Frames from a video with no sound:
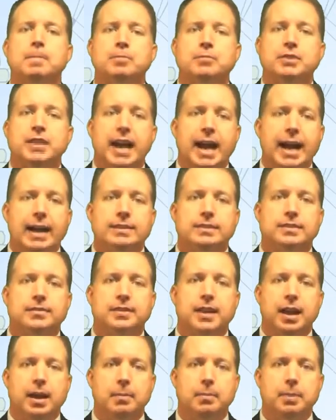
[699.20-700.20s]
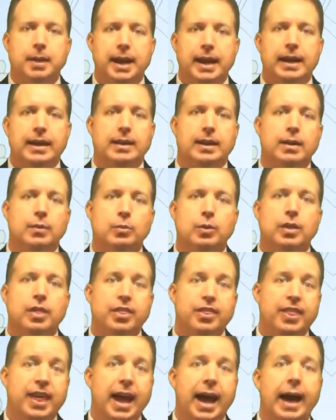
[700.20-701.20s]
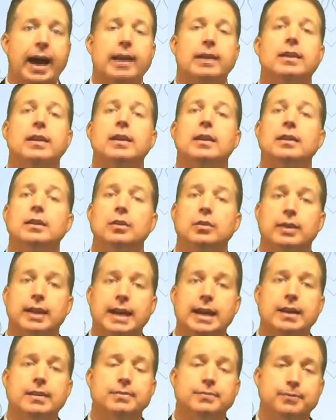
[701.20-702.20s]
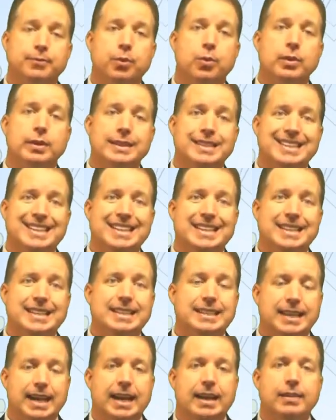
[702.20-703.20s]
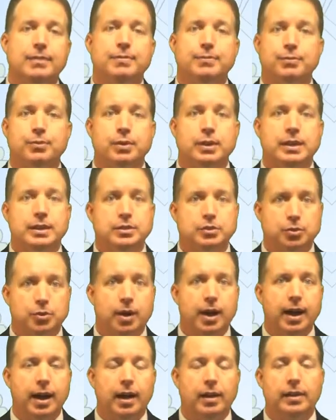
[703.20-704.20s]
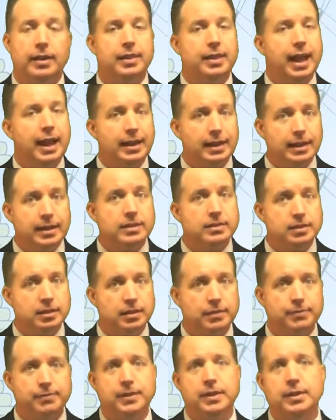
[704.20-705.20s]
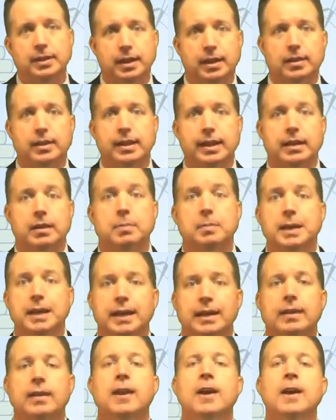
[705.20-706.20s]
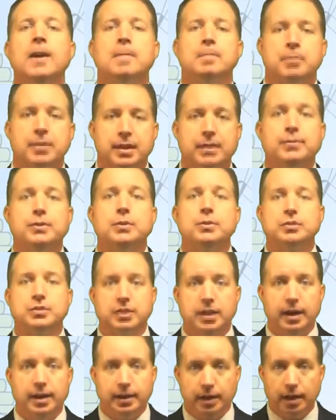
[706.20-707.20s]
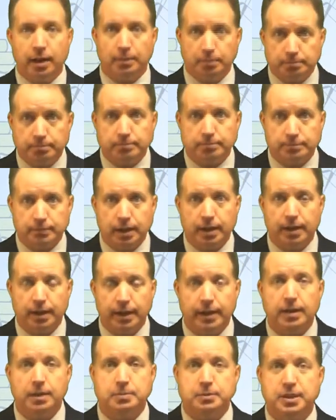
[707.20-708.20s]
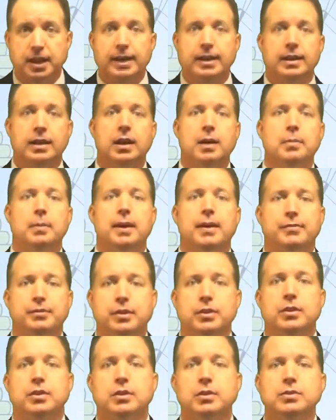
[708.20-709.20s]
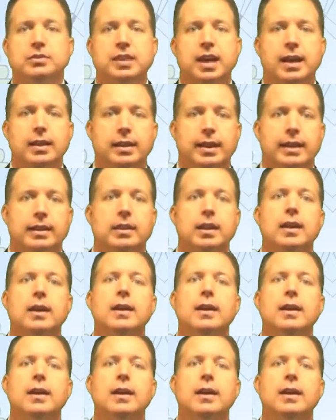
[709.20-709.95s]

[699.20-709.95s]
to Active Campaign. And with that, you'll get a 14-day free trial. And that is an affiliate link, meaning if you sign up, end up signing up after you use that link,